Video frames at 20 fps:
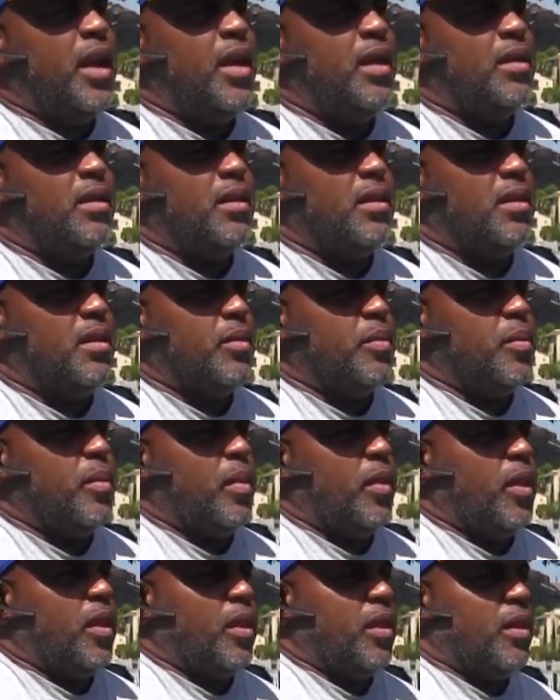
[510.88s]
that
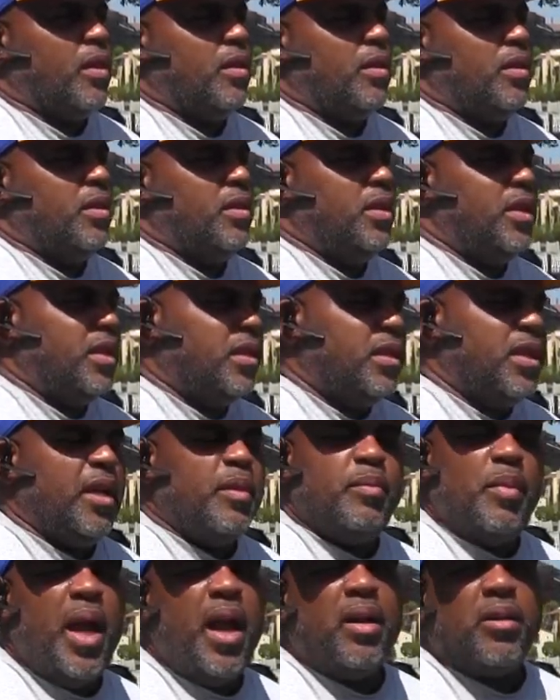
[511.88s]
this
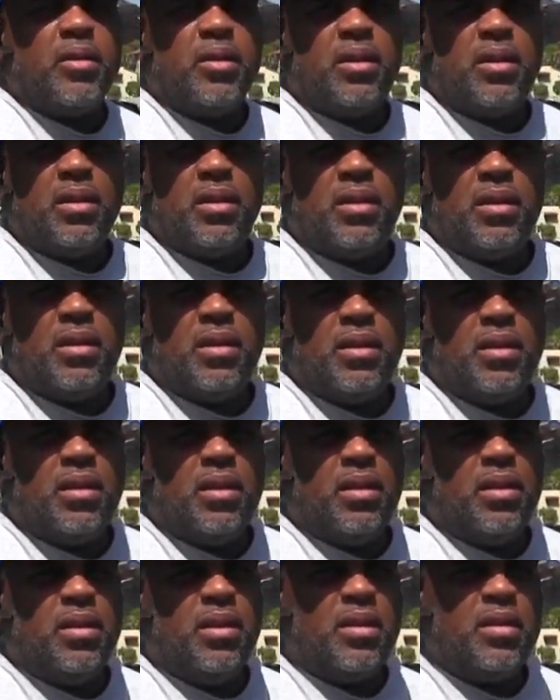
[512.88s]
didn't matter.
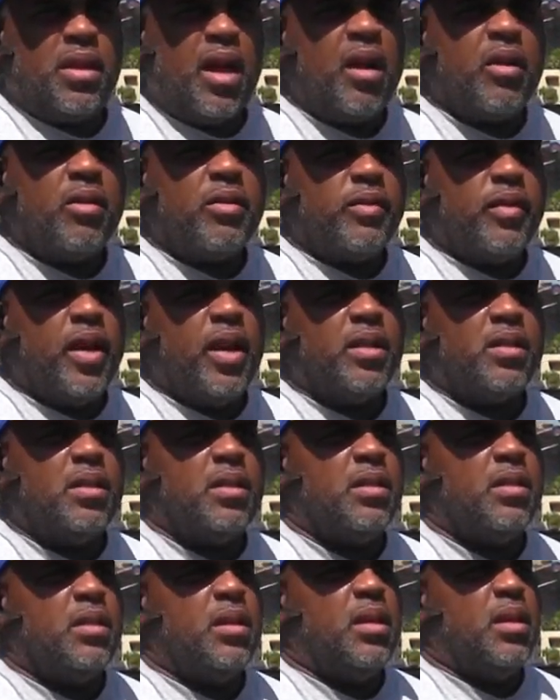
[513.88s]
The
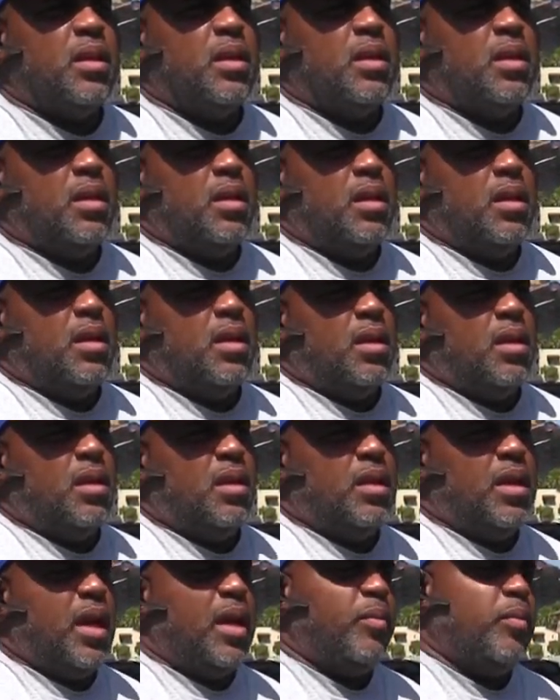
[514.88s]
sacrifices
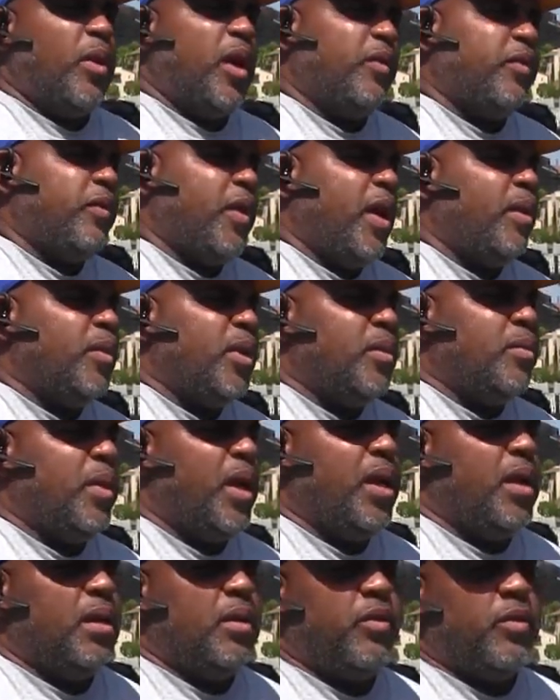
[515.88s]
that my family
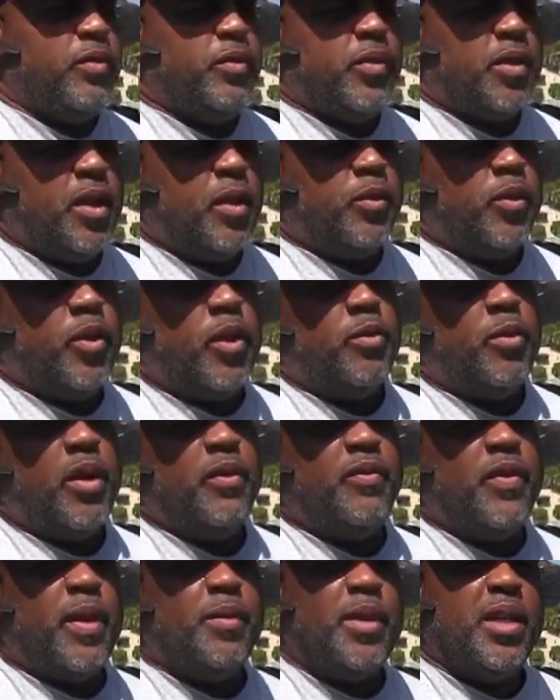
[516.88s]
made, the sacrifice my
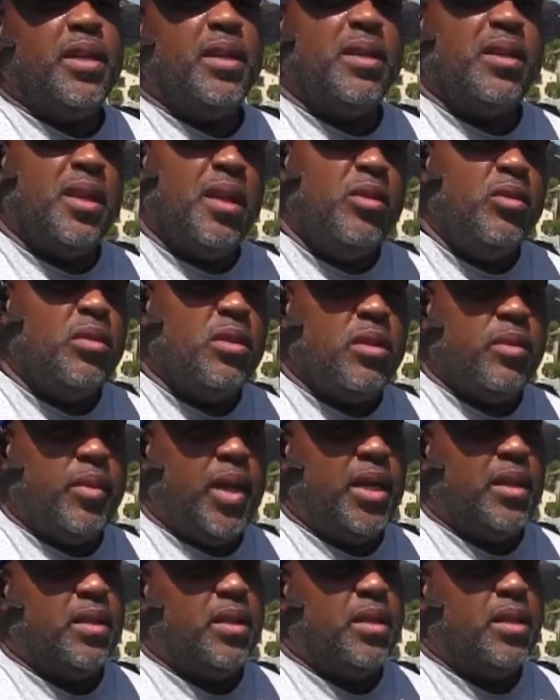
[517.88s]
family continues to
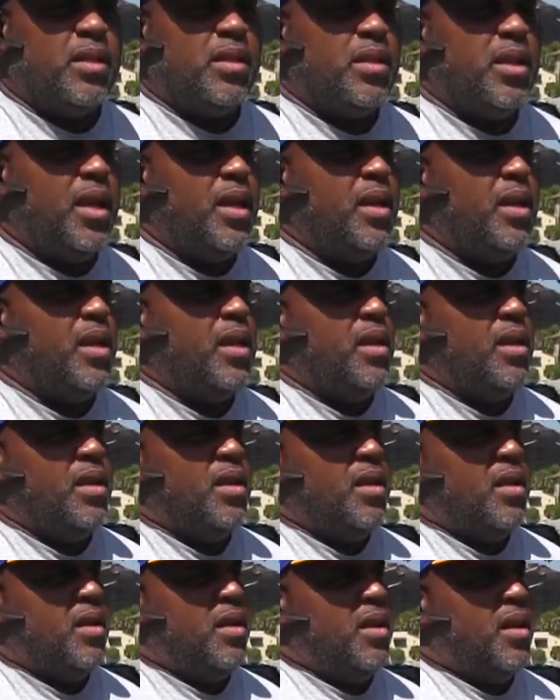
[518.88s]
make to this day.
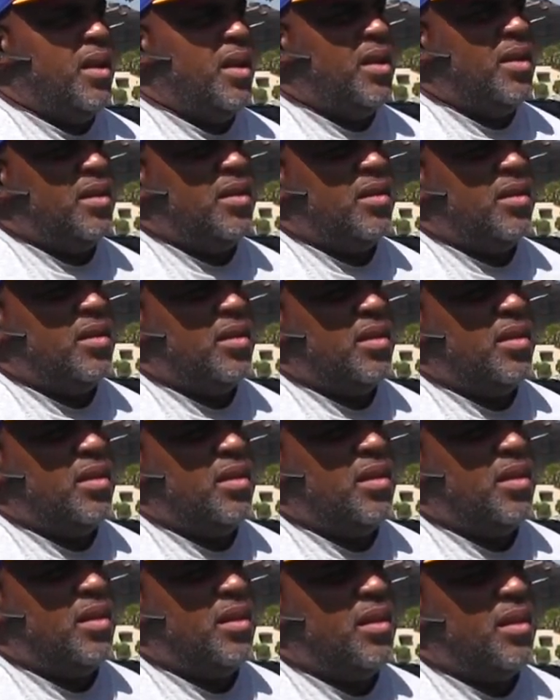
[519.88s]
And it's
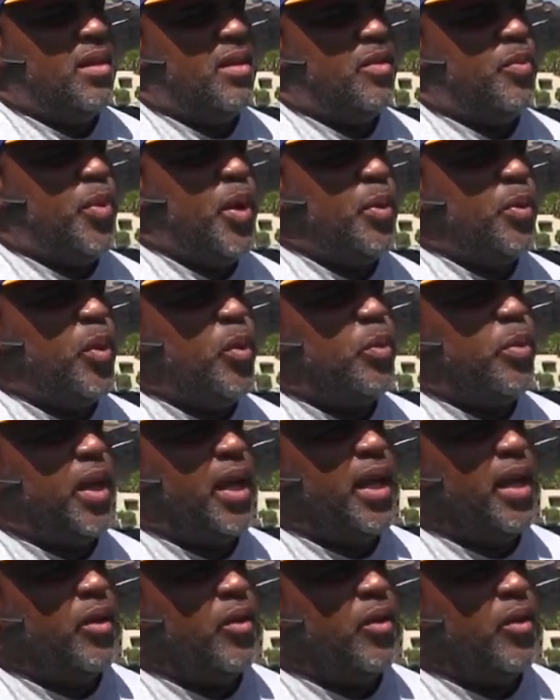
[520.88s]
people play